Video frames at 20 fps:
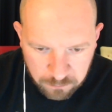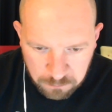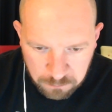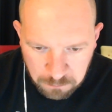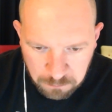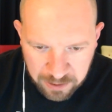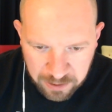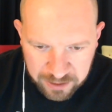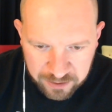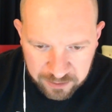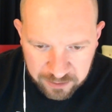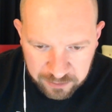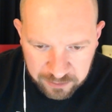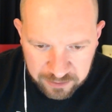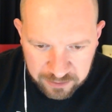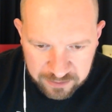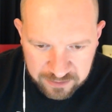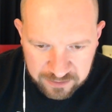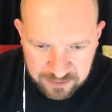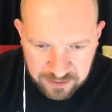Michael
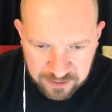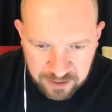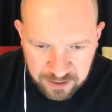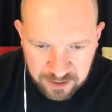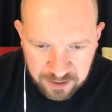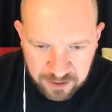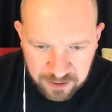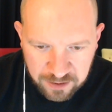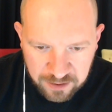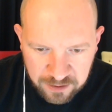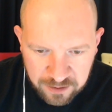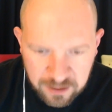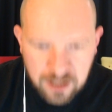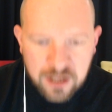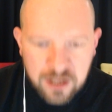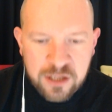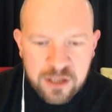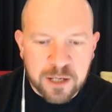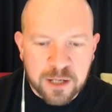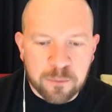is saying
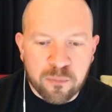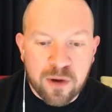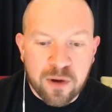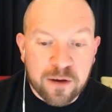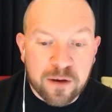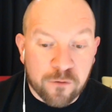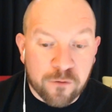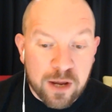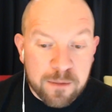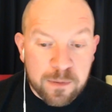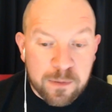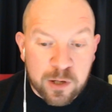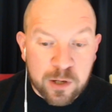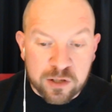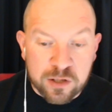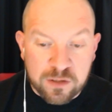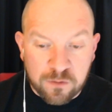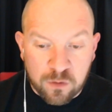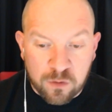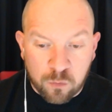you can break free
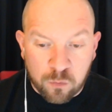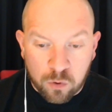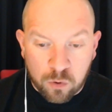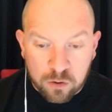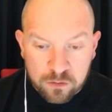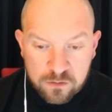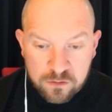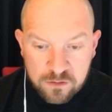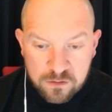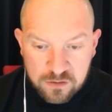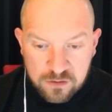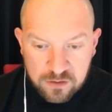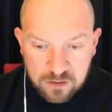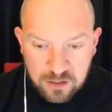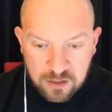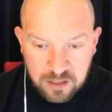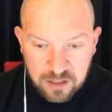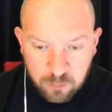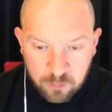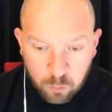because of the ones
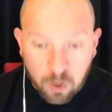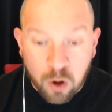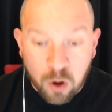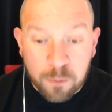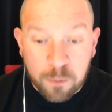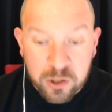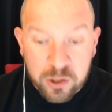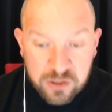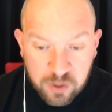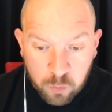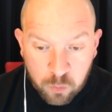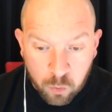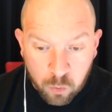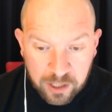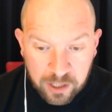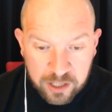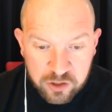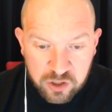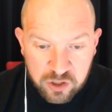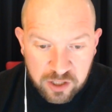or because of the 1
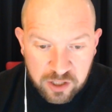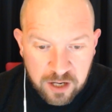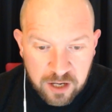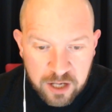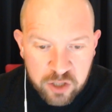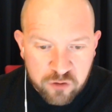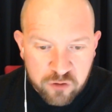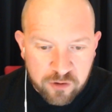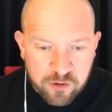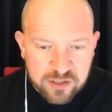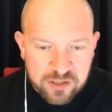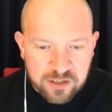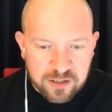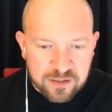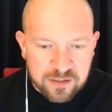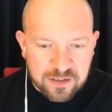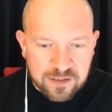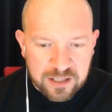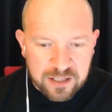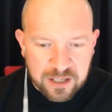inch. And then interesting
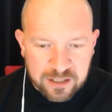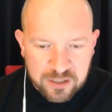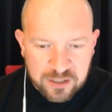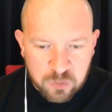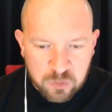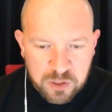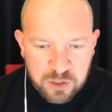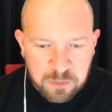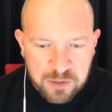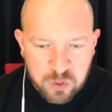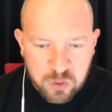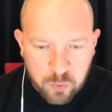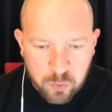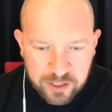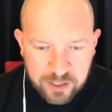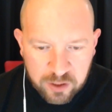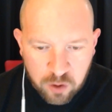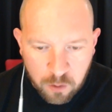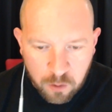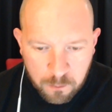is that you can switch
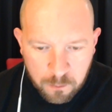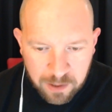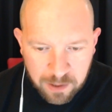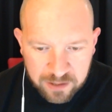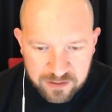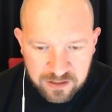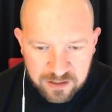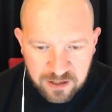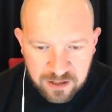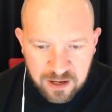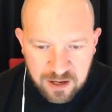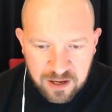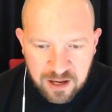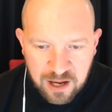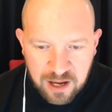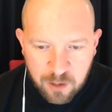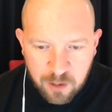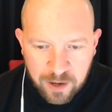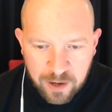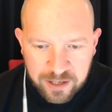between combat.
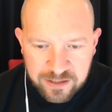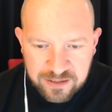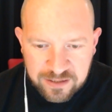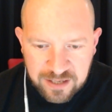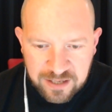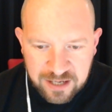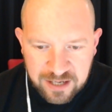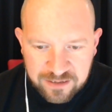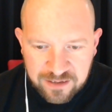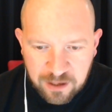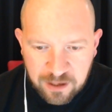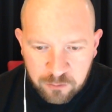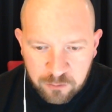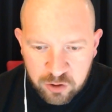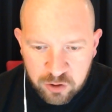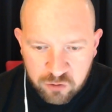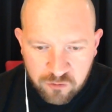How I take down the